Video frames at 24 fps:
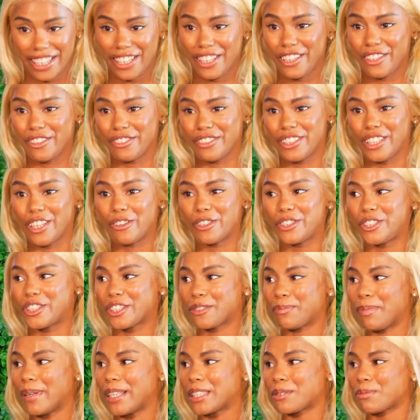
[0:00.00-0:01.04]
don't know. The Lord
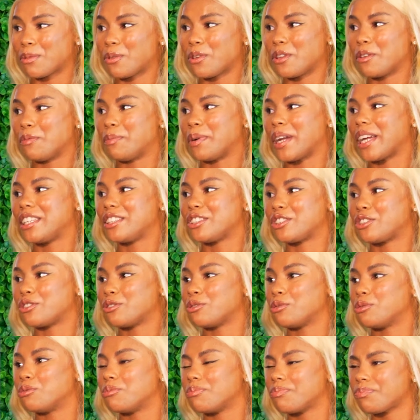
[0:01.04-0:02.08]
just placed me with the brain
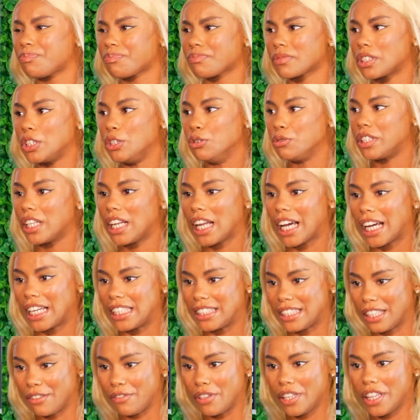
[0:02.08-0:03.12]
to
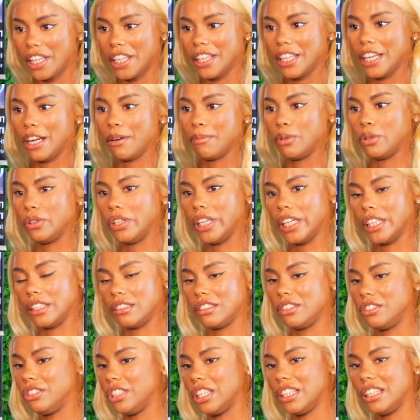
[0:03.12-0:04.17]
utilize everything that I'm good
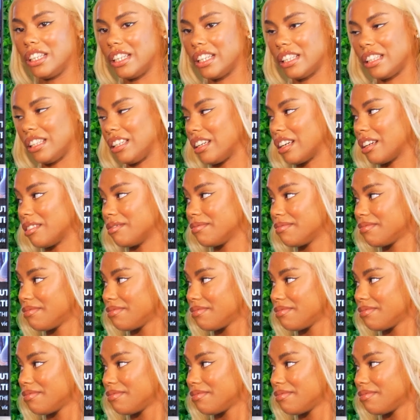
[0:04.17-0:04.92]
at to mm. generate income.